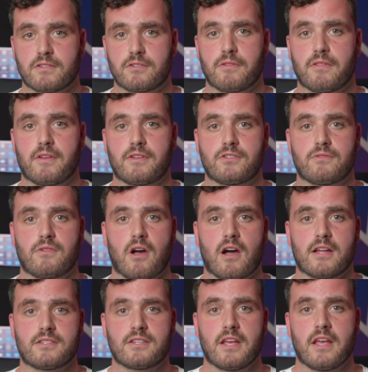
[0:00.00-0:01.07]
so that you're
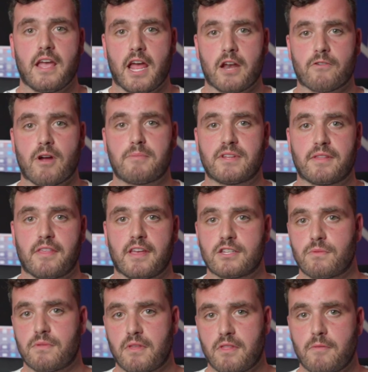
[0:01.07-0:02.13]
not interrupting things
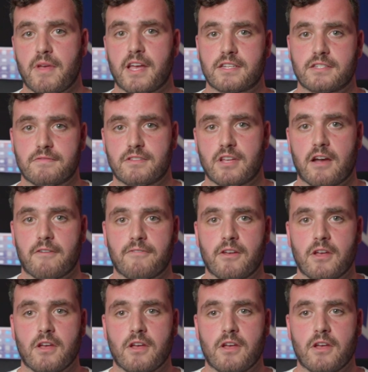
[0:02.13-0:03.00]
within the mix of stuff.